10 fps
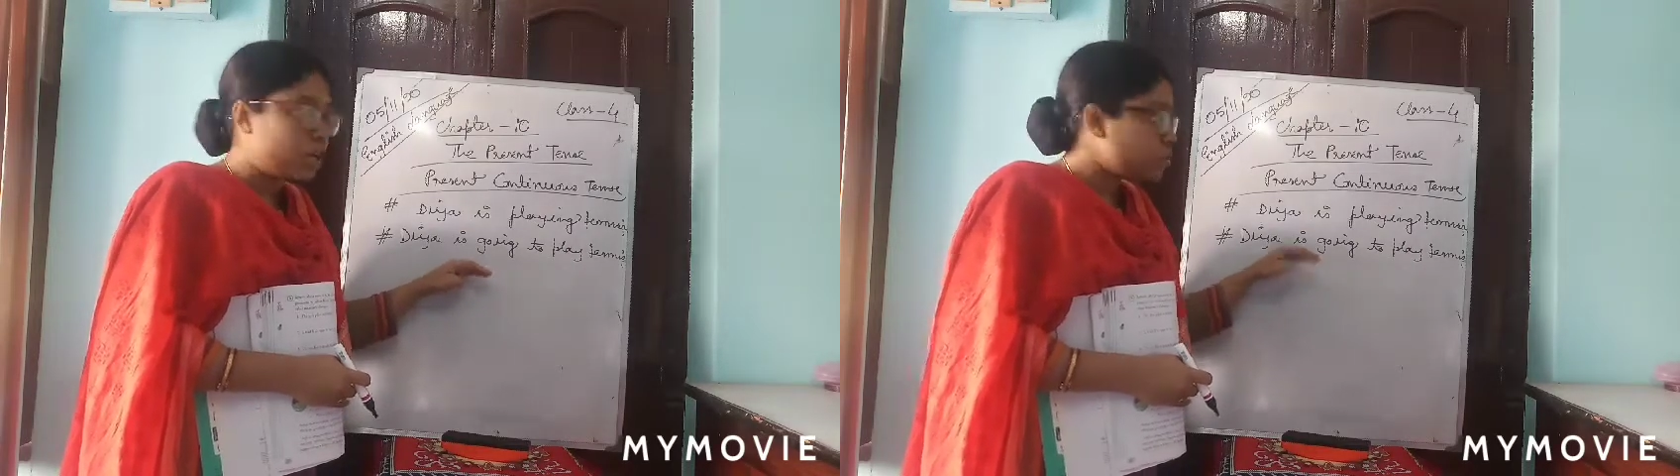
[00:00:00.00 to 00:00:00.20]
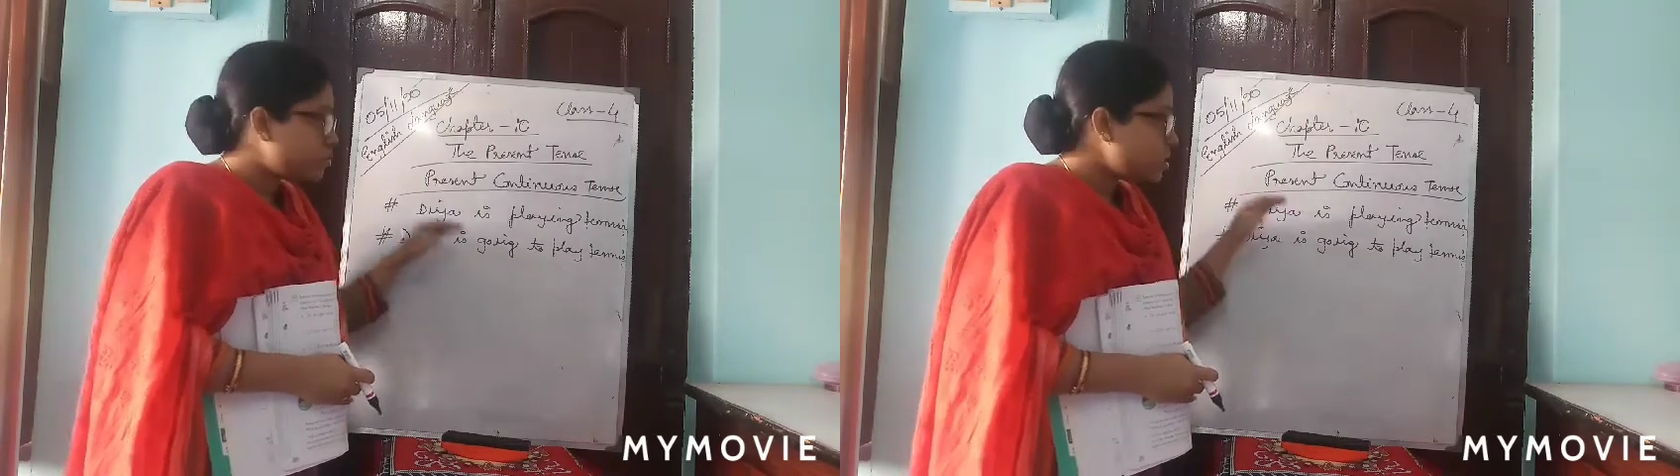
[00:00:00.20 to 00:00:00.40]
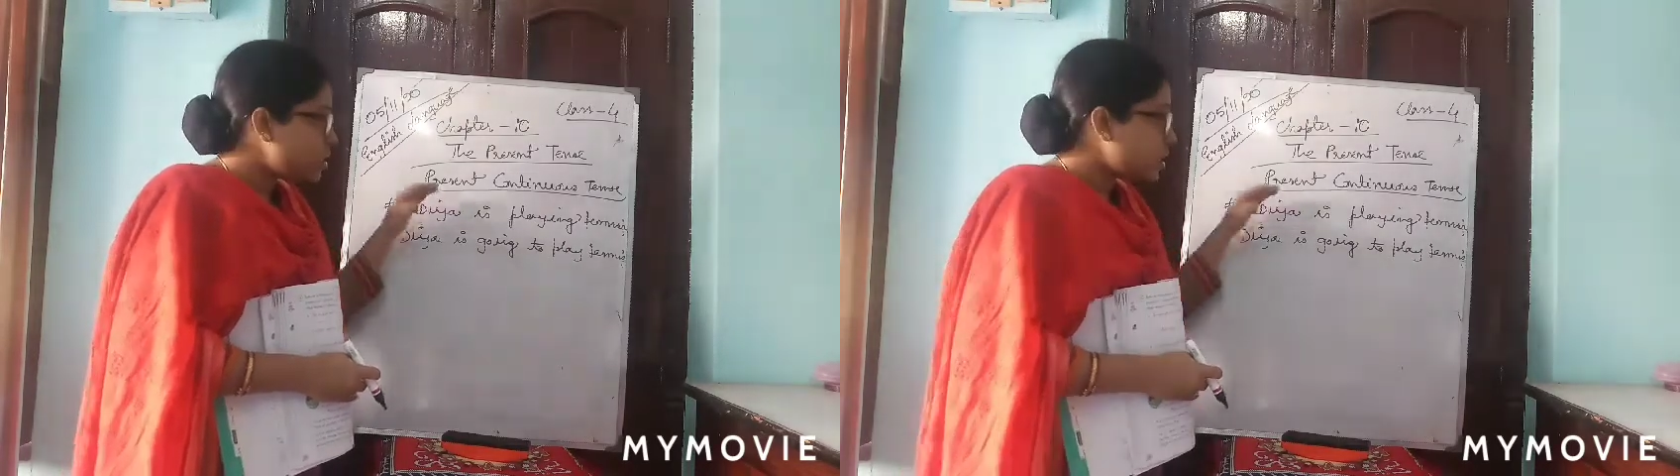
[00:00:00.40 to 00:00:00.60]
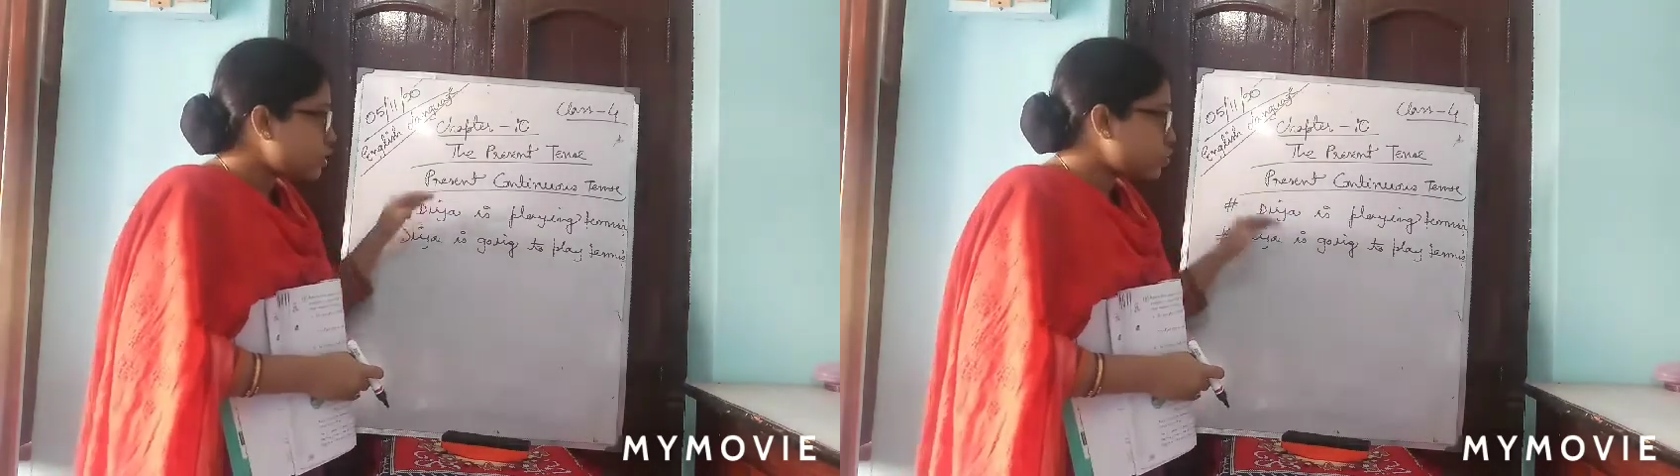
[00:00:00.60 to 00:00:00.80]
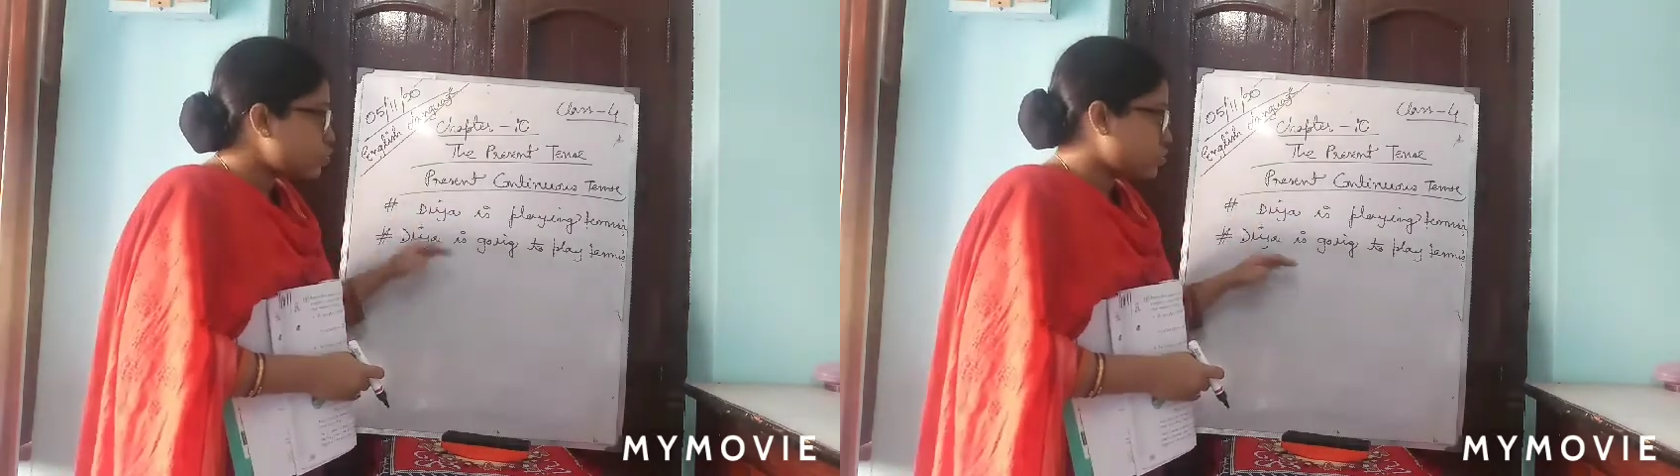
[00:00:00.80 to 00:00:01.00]
So these are
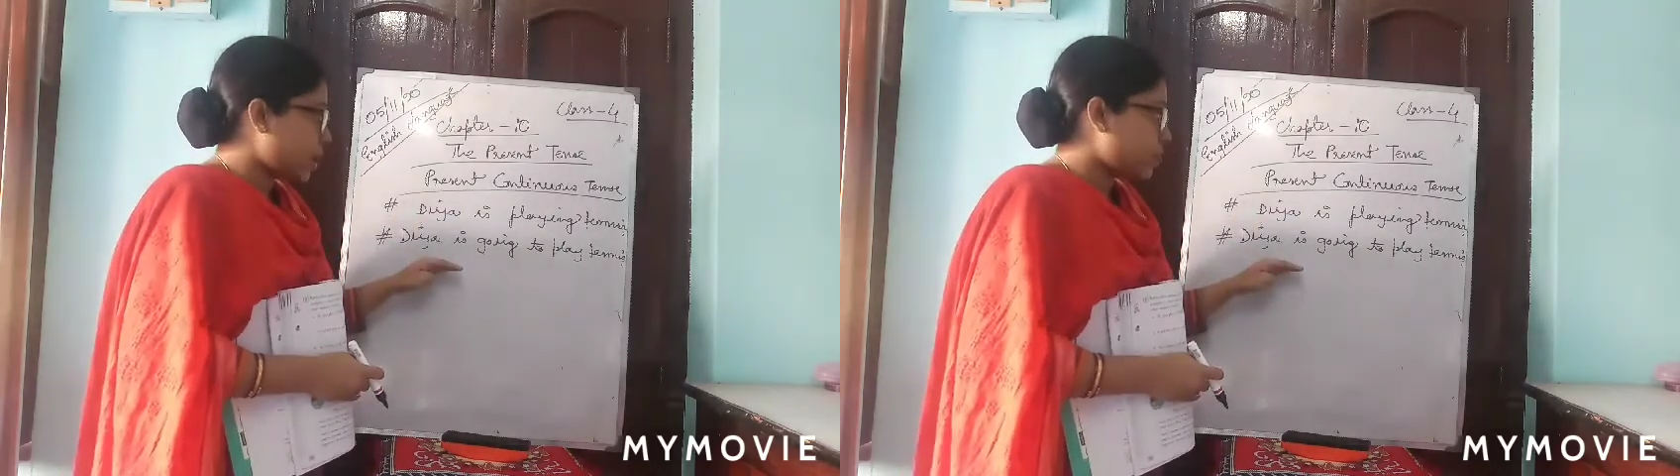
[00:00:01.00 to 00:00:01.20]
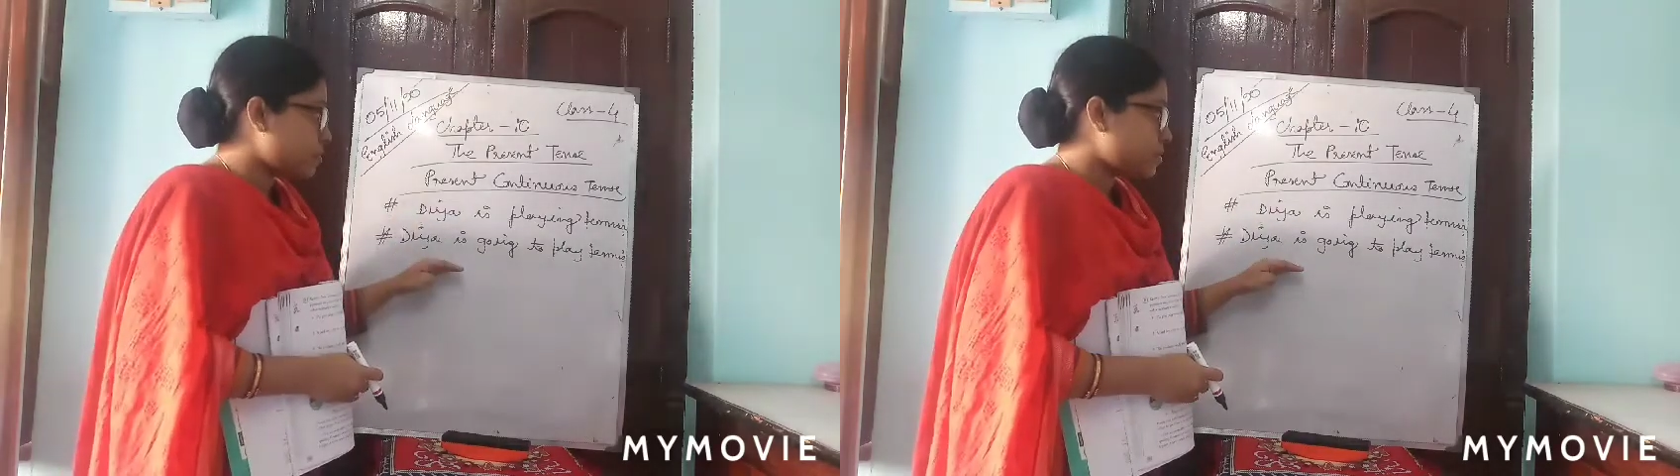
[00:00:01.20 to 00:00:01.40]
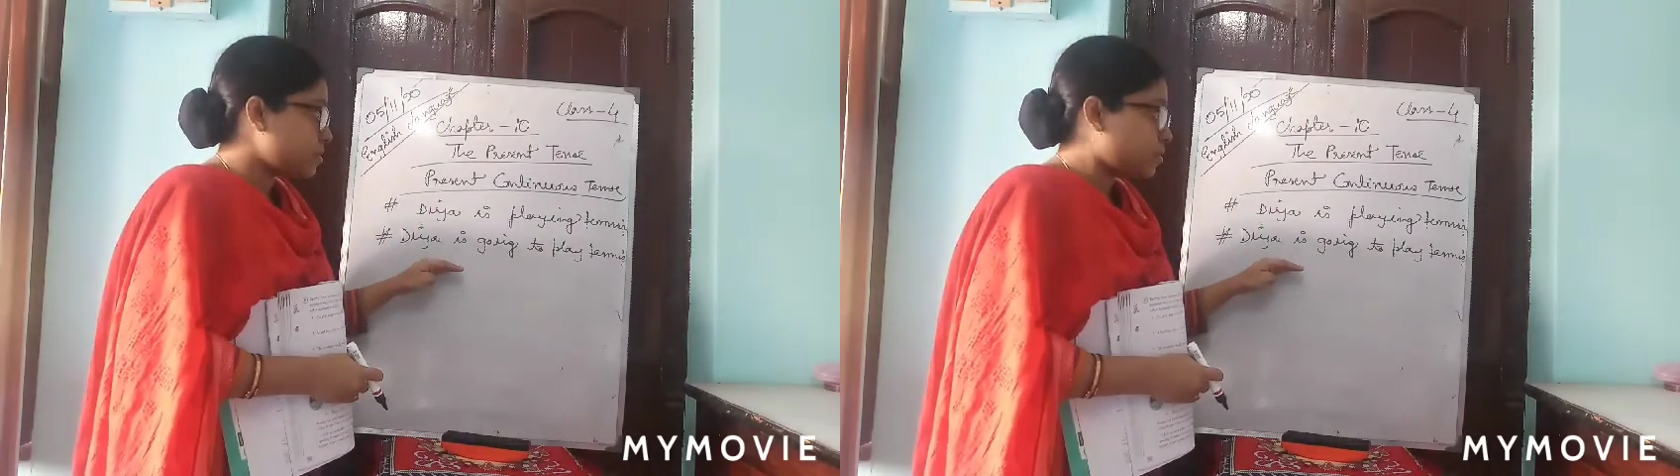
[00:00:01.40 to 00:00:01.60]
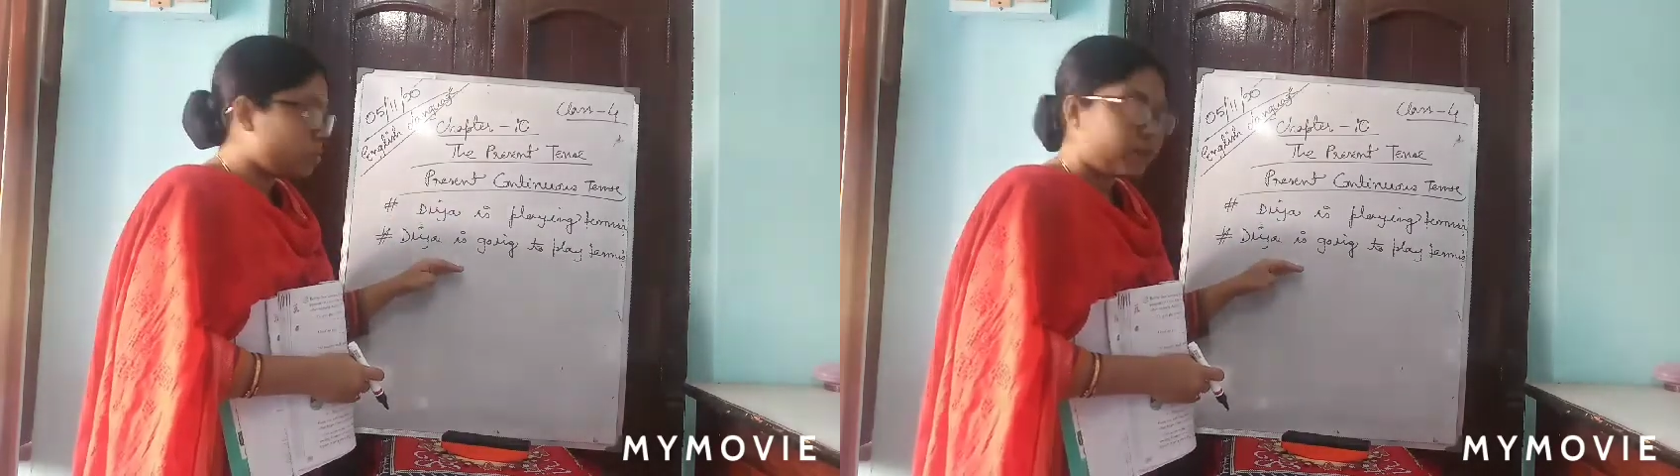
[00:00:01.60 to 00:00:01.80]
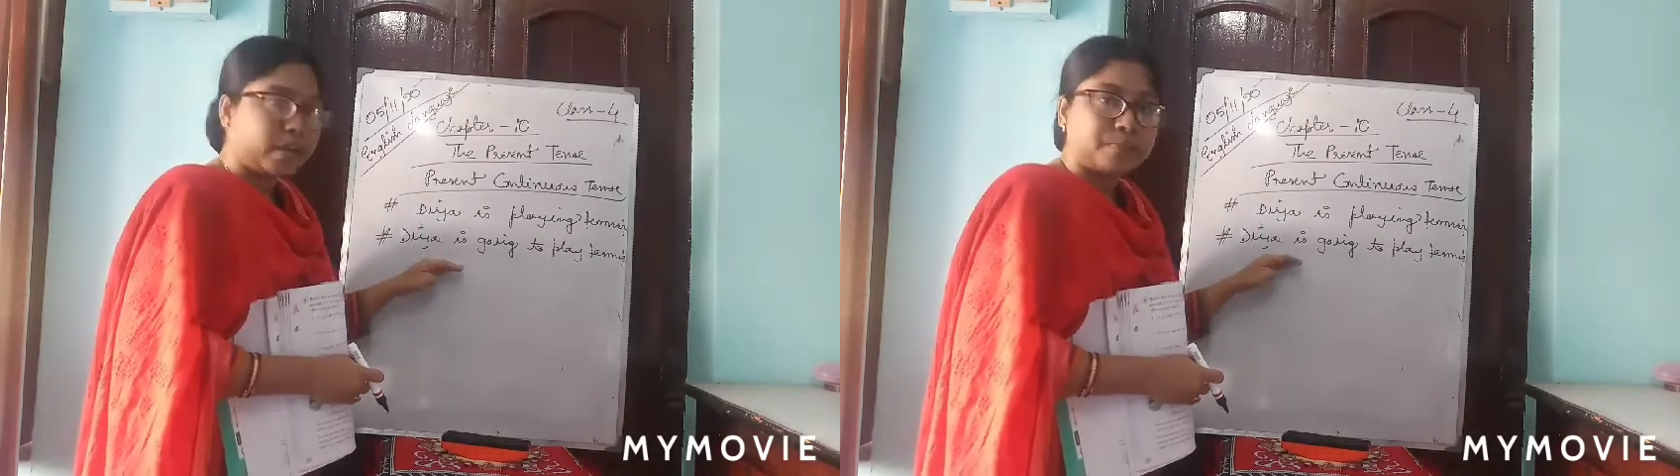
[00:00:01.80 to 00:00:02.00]
the two types.
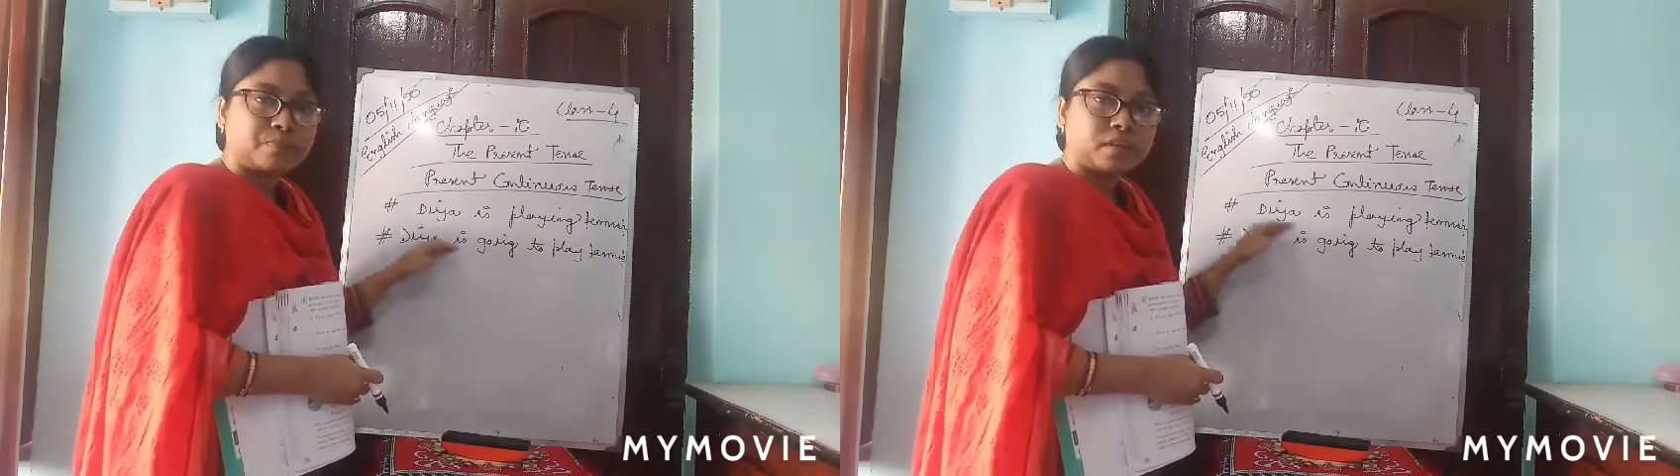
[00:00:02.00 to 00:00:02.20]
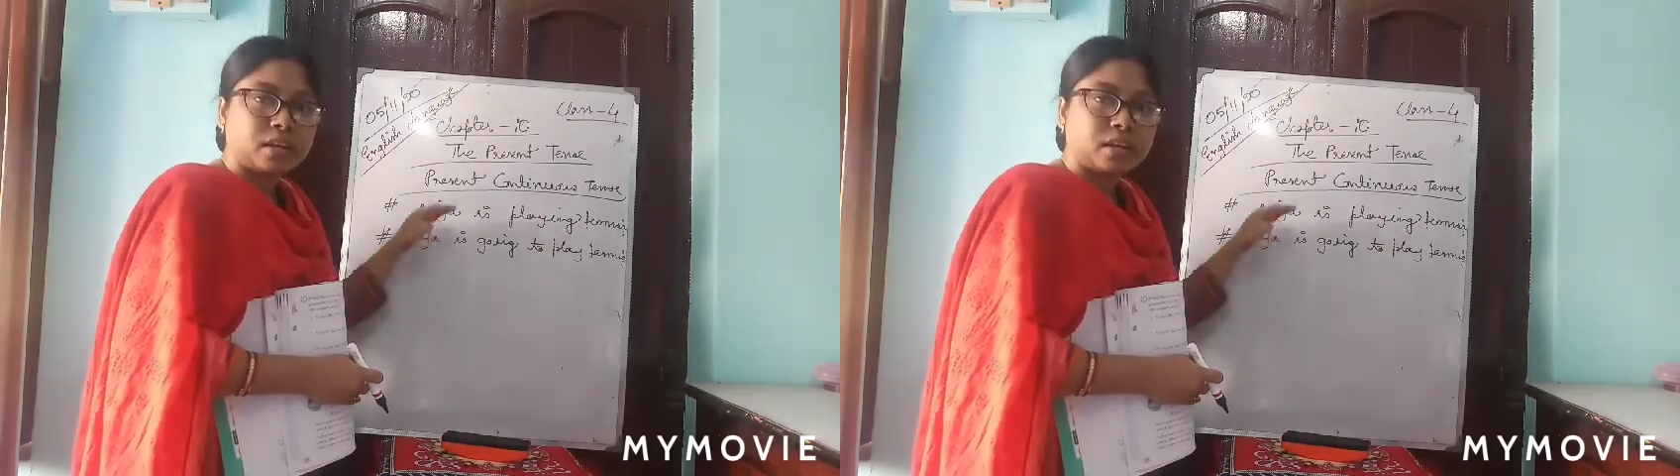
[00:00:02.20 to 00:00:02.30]
Okay.